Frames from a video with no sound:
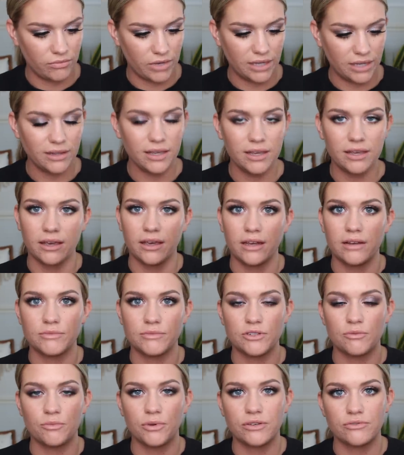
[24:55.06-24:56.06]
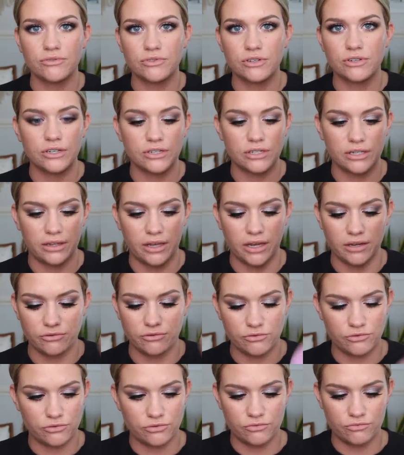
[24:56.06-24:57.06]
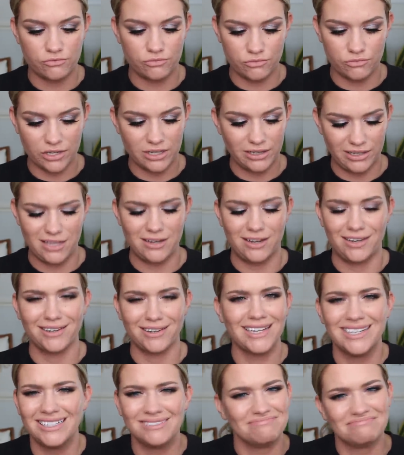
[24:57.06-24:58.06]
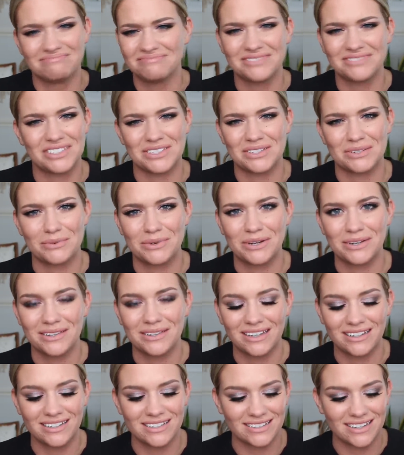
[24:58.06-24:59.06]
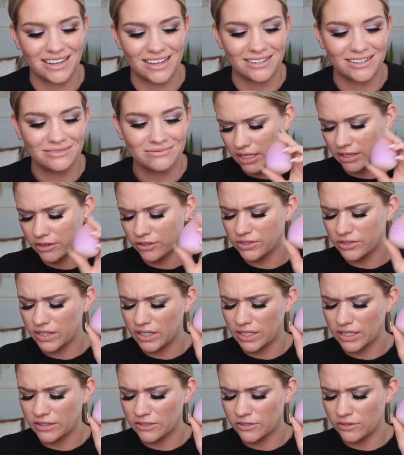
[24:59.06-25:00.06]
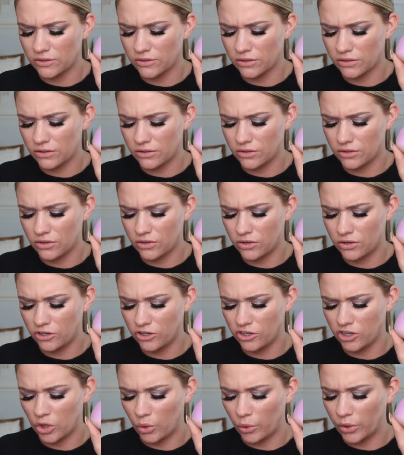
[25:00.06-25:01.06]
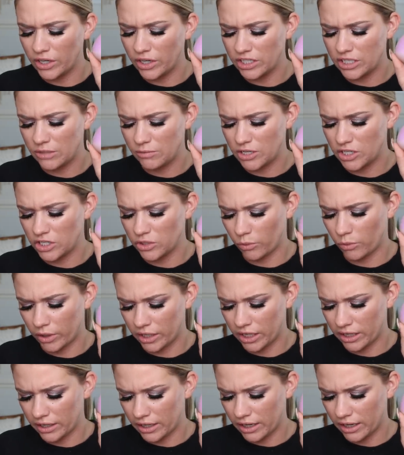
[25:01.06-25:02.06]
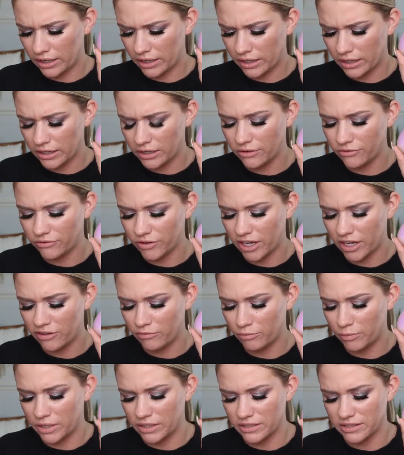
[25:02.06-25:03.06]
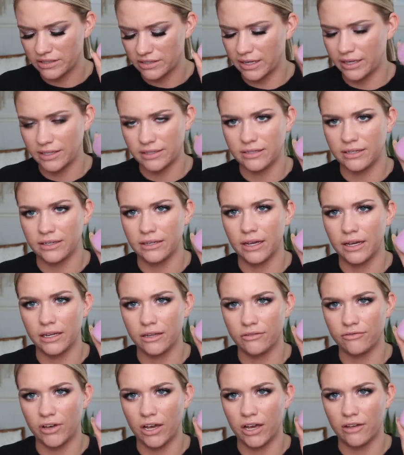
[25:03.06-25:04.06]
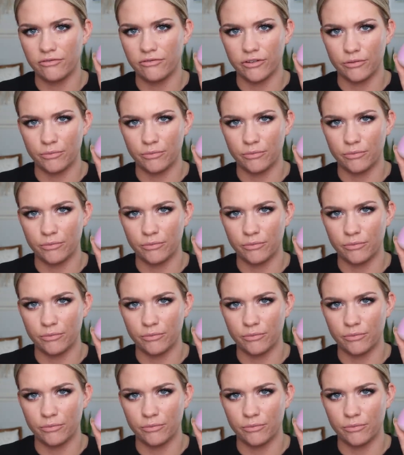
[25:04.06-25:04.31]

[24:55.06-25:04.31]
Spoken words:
I like it. I'm super interested to like clean it, which is a weird thing to say. It looks like it's going to be $29.95, but it's $19.95